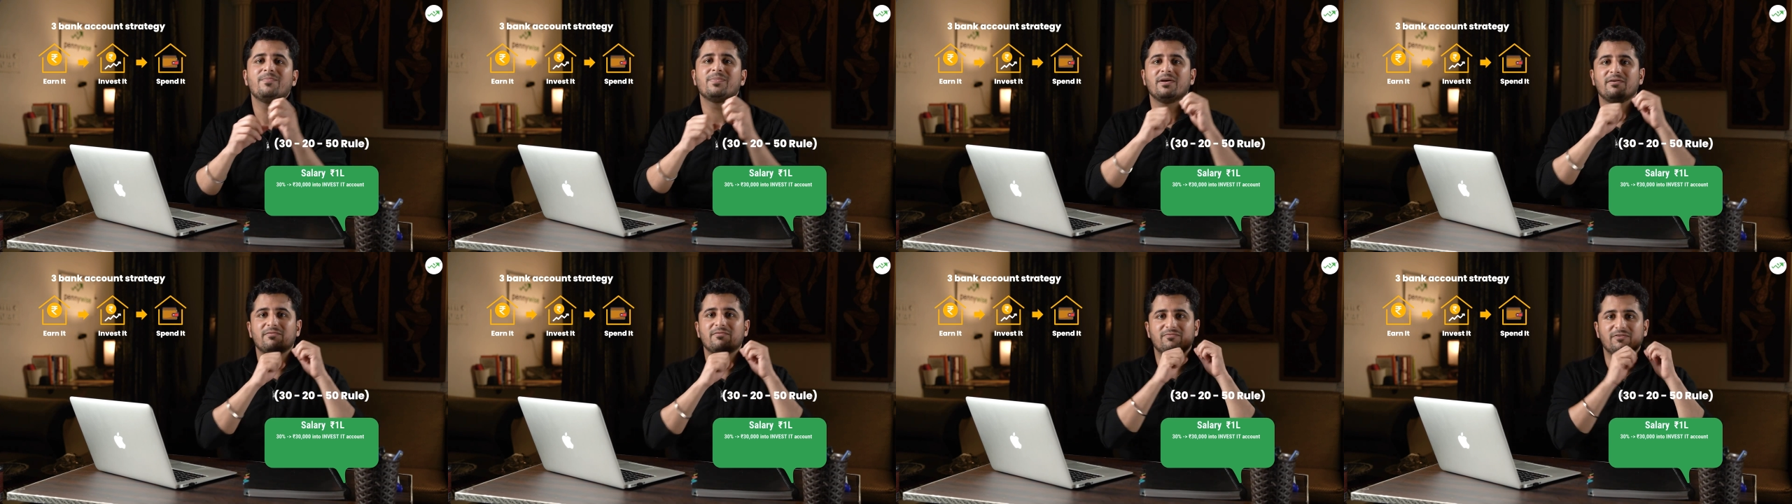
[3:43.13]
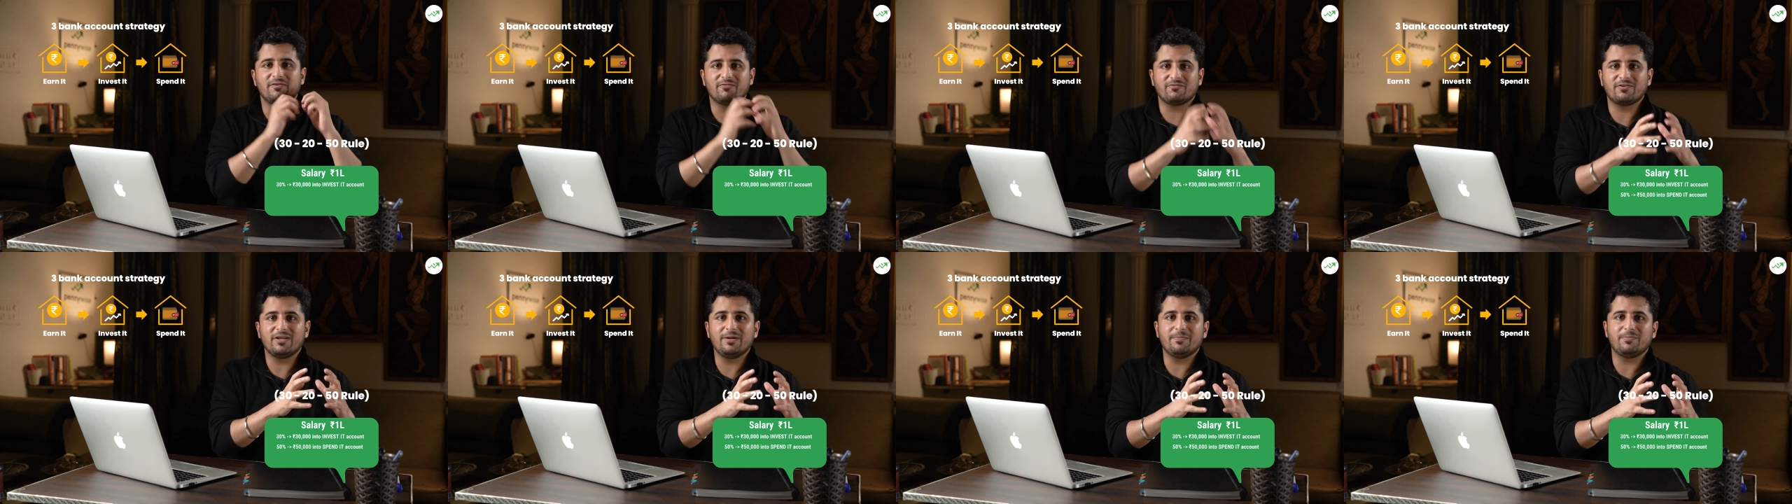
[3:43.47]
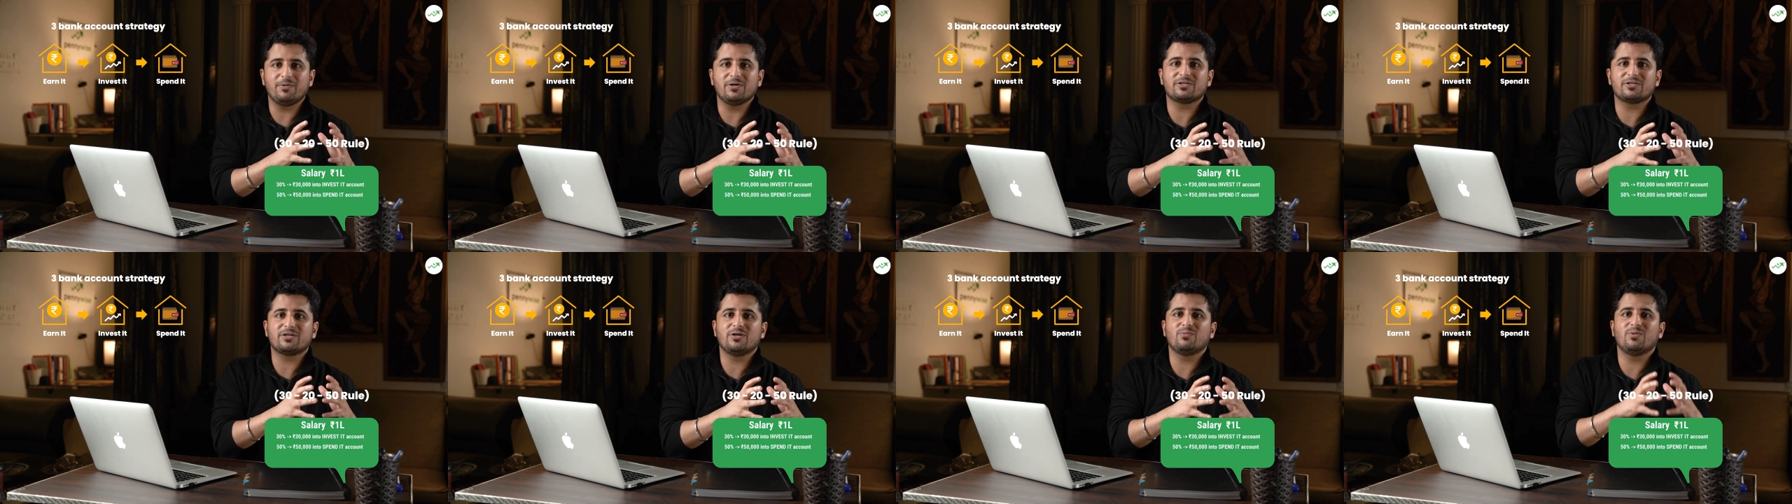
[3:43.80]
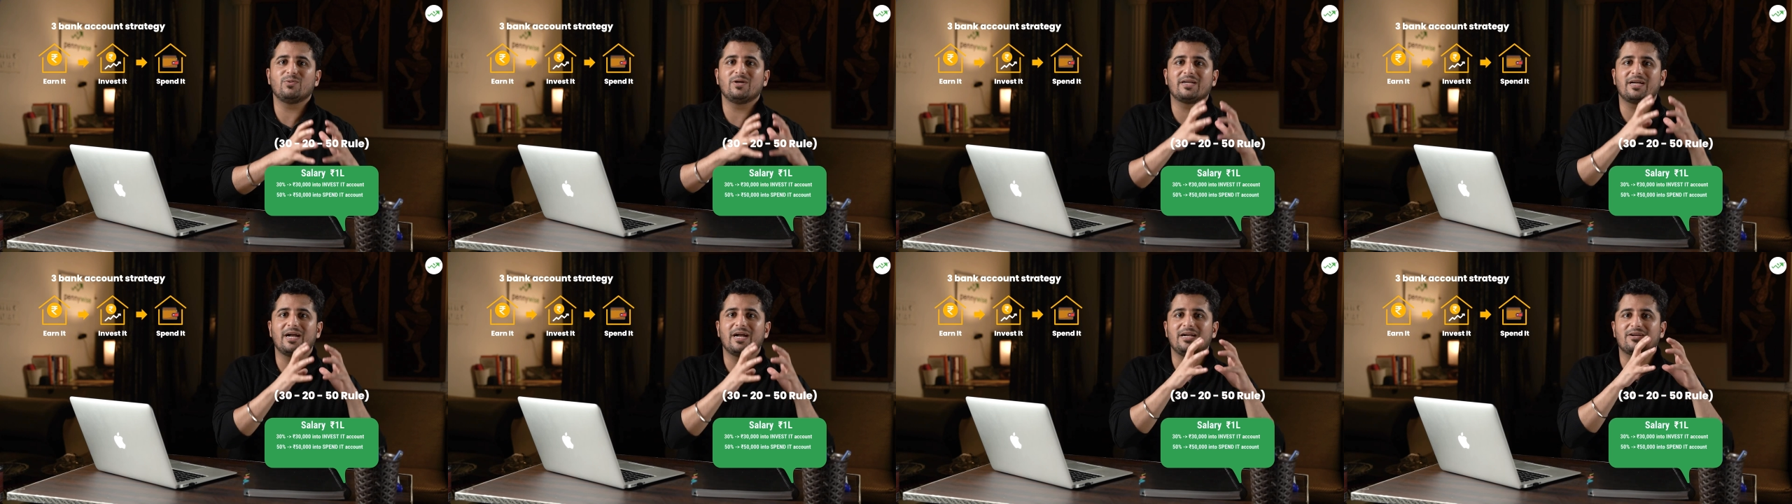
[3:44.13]
50%
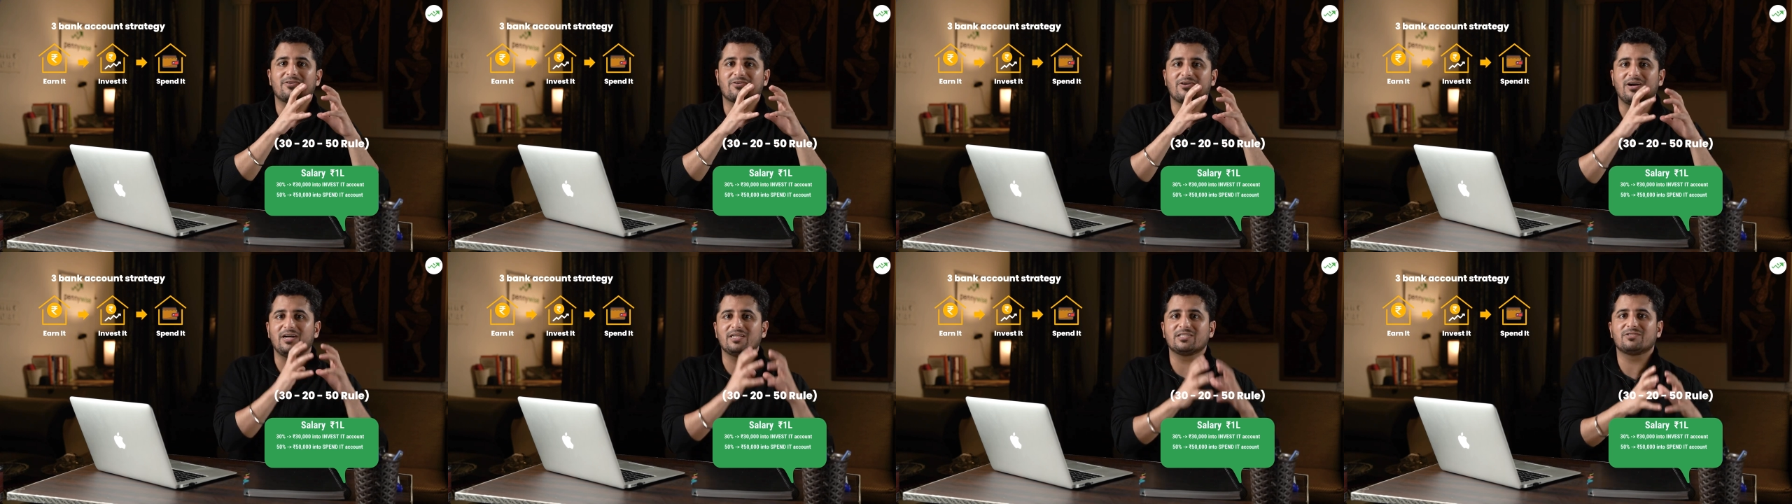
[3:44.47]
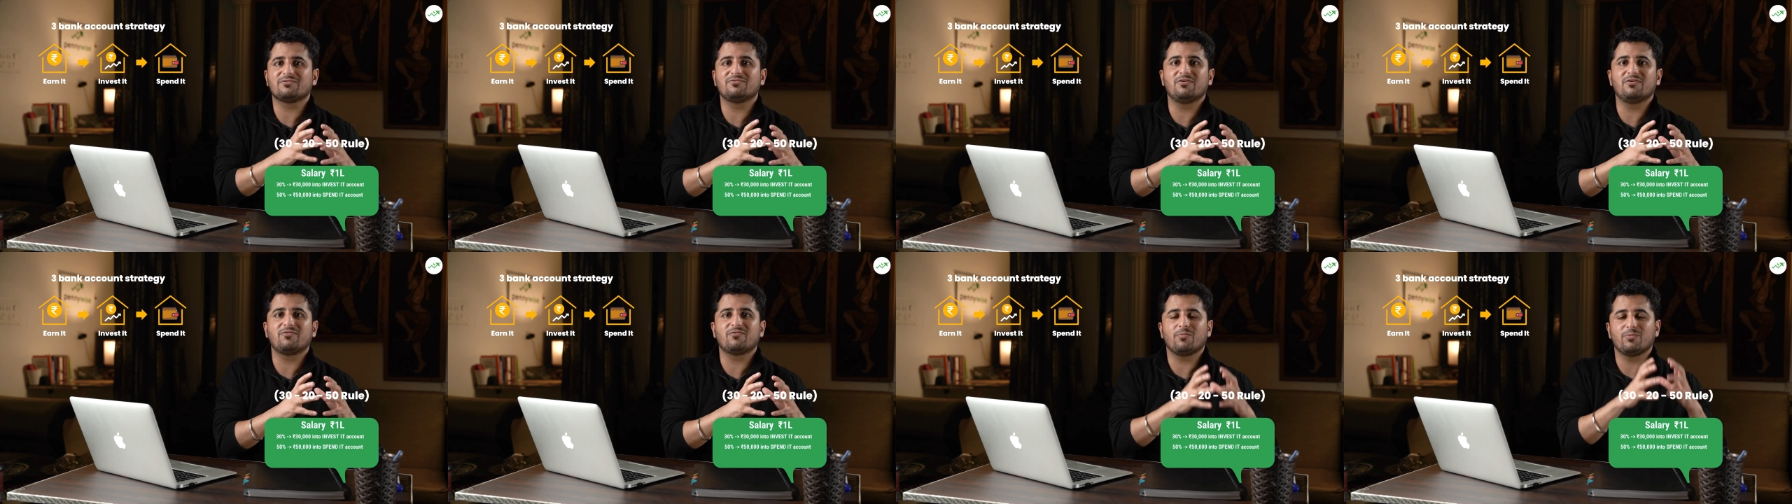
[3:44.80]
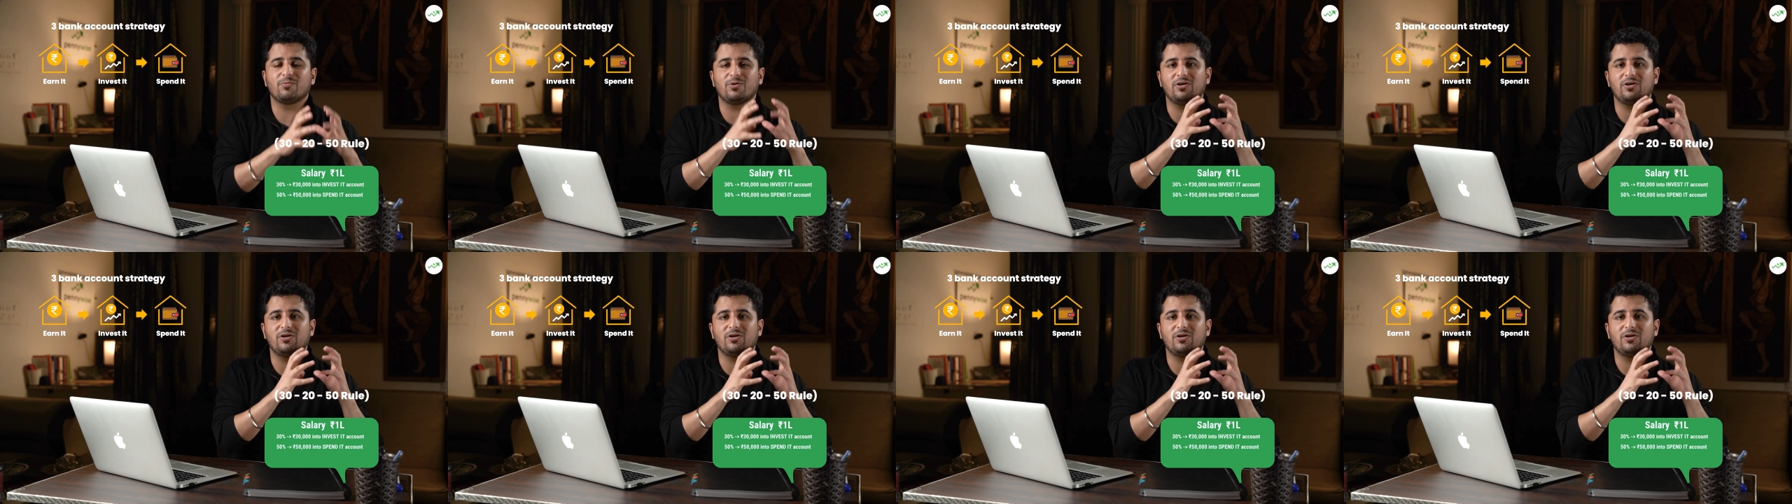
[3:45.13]
will get transferred from